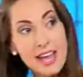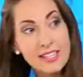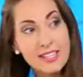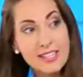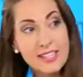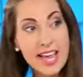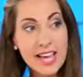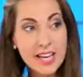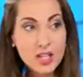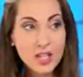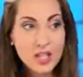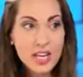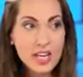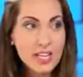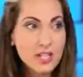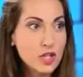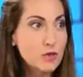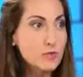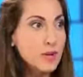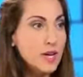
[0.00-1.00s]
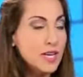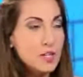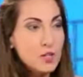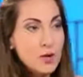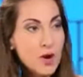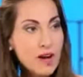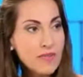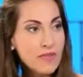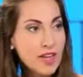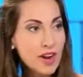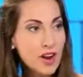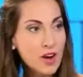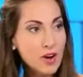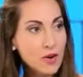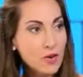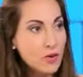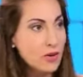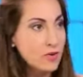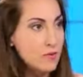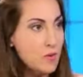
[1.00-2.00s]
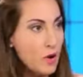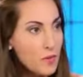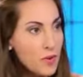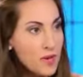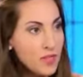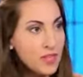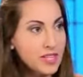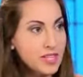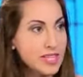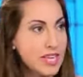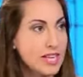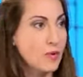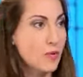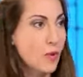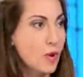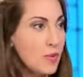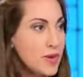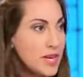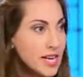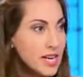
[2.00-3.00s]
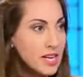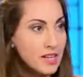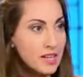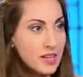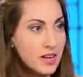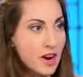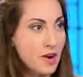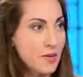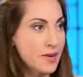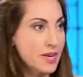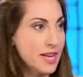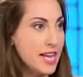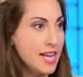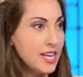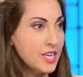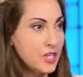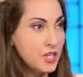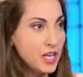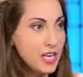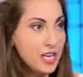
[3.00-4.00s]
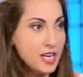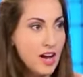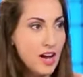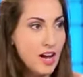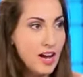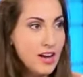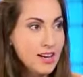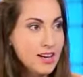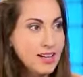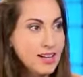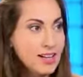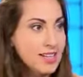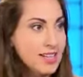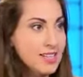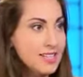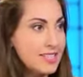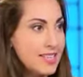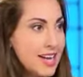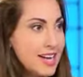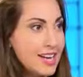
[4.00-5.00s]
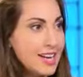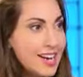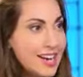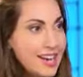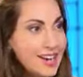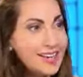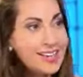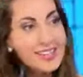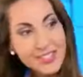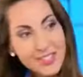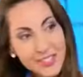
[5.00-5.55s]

and handshakes just because you have that awkward moment that's like, are we gonna handshake, hug, side hug?